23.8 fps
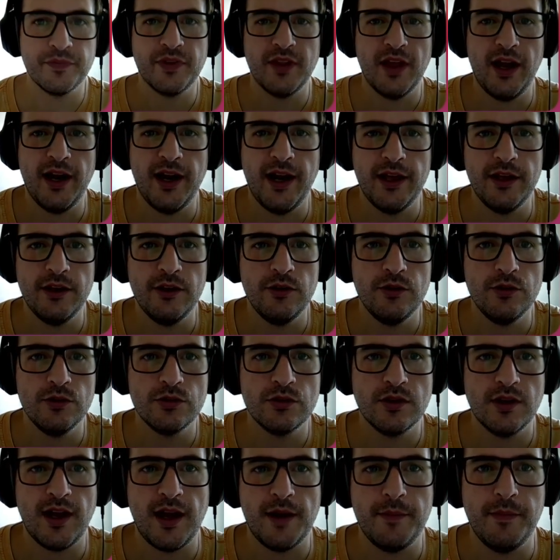And I
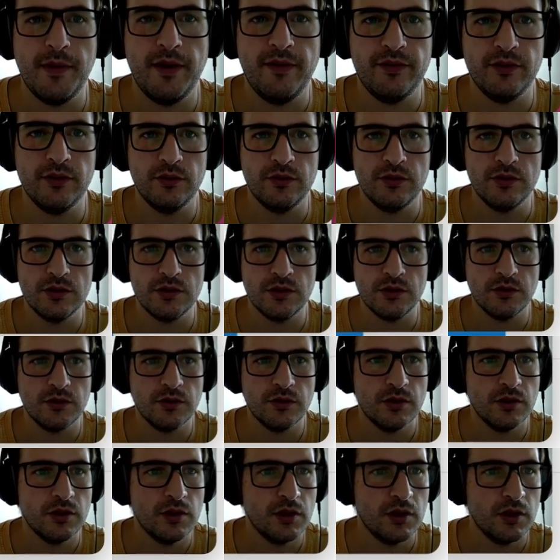use Canva for doing so.
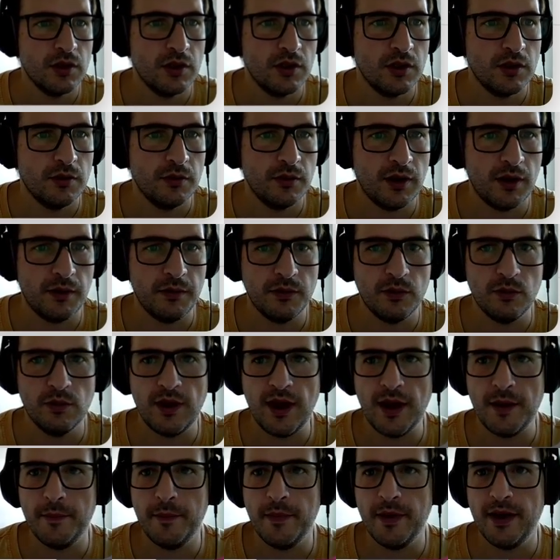Okay, to
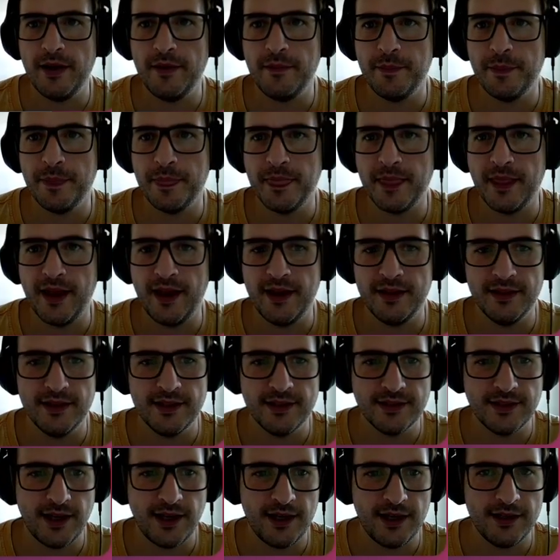Canva, and the
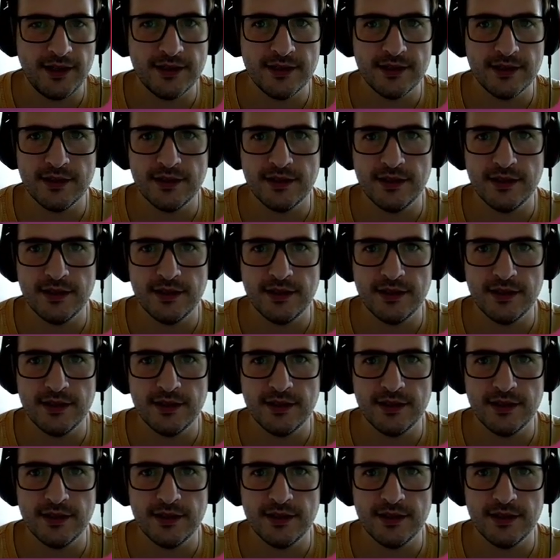size